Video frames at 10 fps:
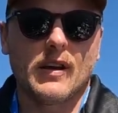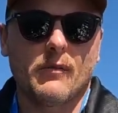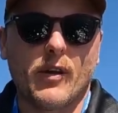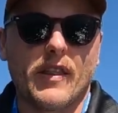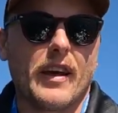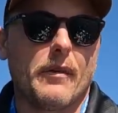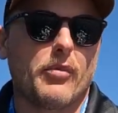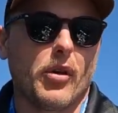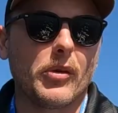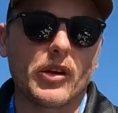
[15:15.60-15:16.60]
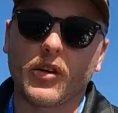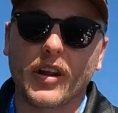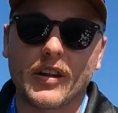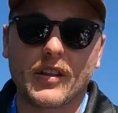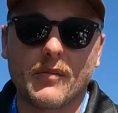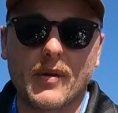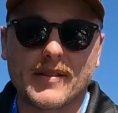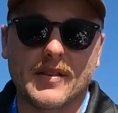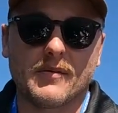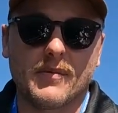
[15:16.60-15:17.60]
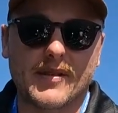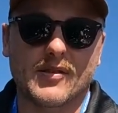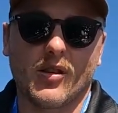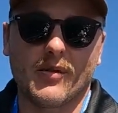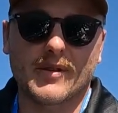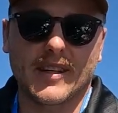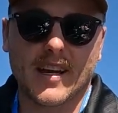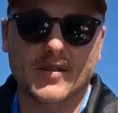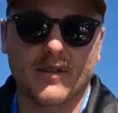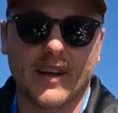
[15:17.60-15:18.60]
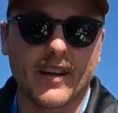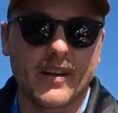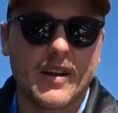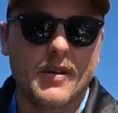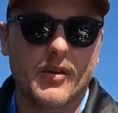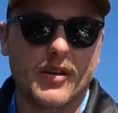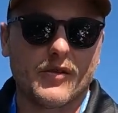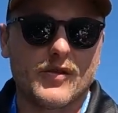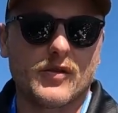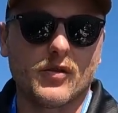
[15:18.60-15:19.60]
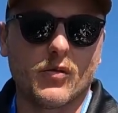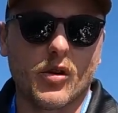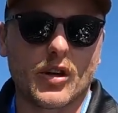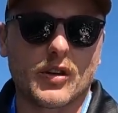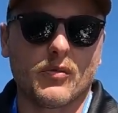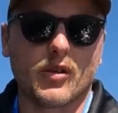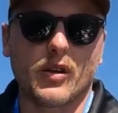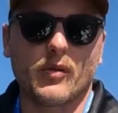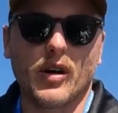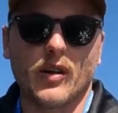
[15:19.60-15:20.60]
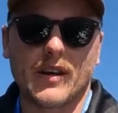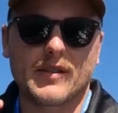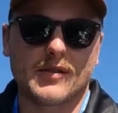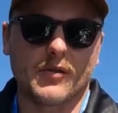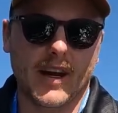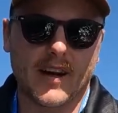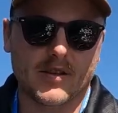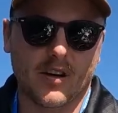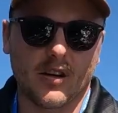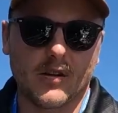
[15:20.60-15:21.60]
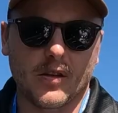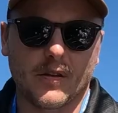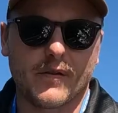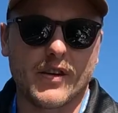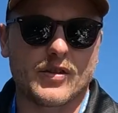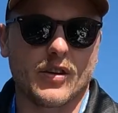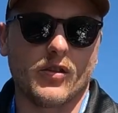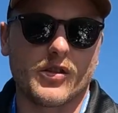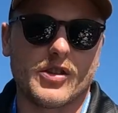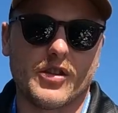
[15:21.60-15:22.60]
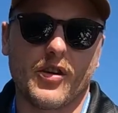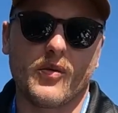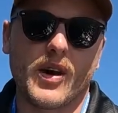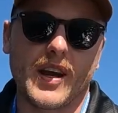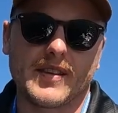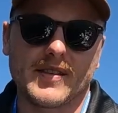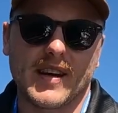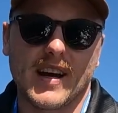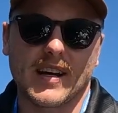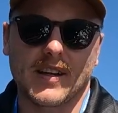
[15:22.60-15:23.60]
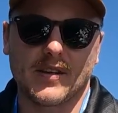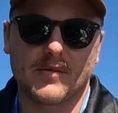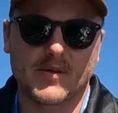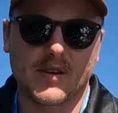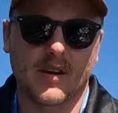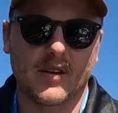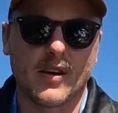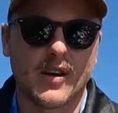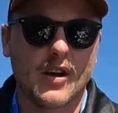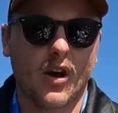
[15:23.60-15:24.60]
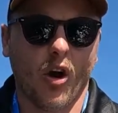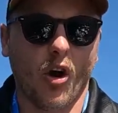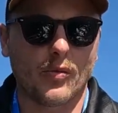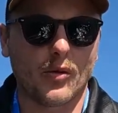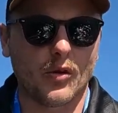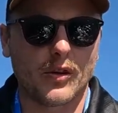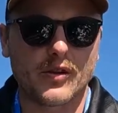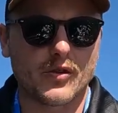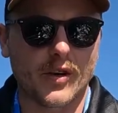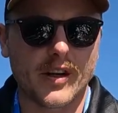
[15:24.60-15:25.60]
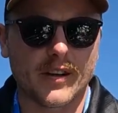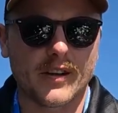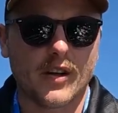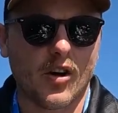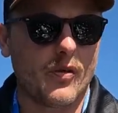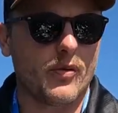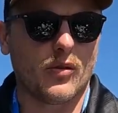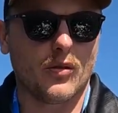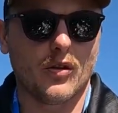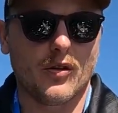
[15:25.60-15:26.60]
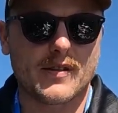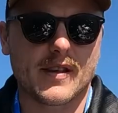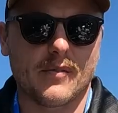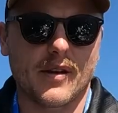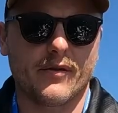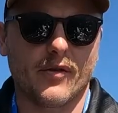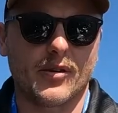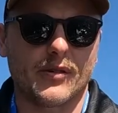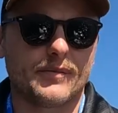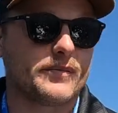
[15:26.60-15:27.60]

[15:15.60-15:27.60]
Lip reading: when they're probably not at the best time to catch flathead. You can still work them really well and still catch a lot of fish, as long as you know where to target them. So hope you all enjoyed it. Hope you all learned something from it.